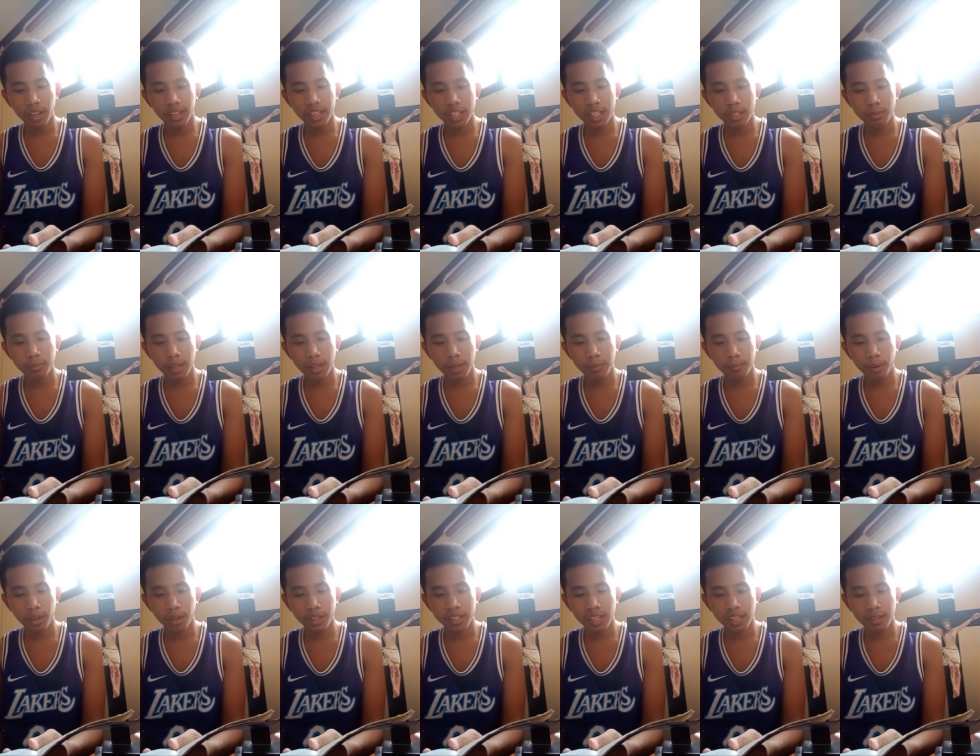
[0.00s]
let's make
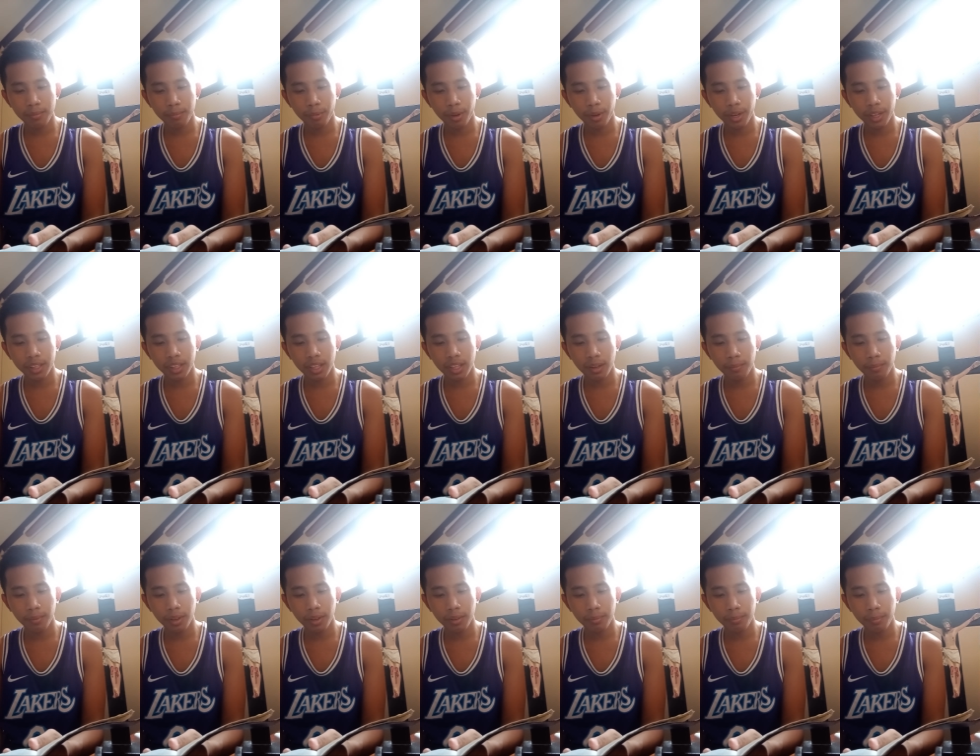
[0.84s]
bricks and break
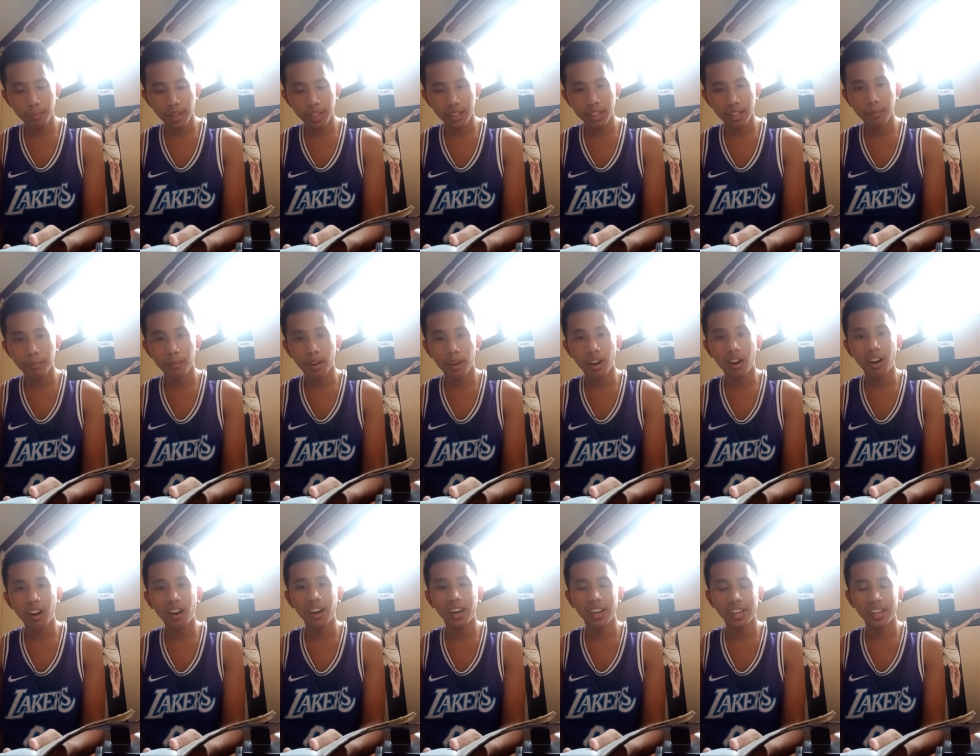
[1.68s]
them and bake them
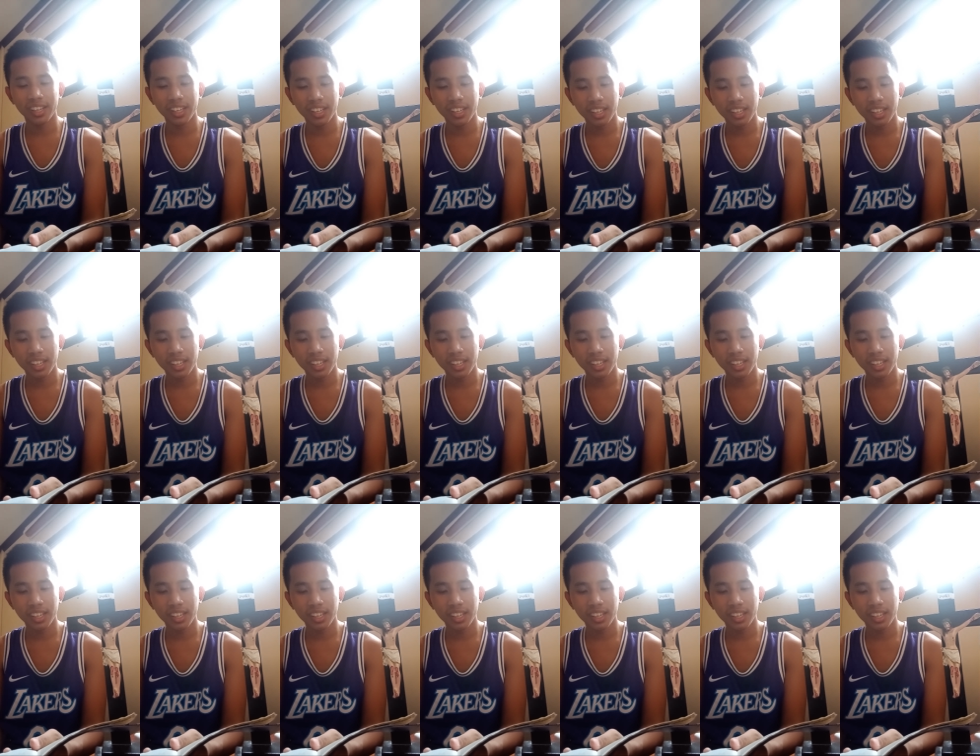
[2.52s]
hard."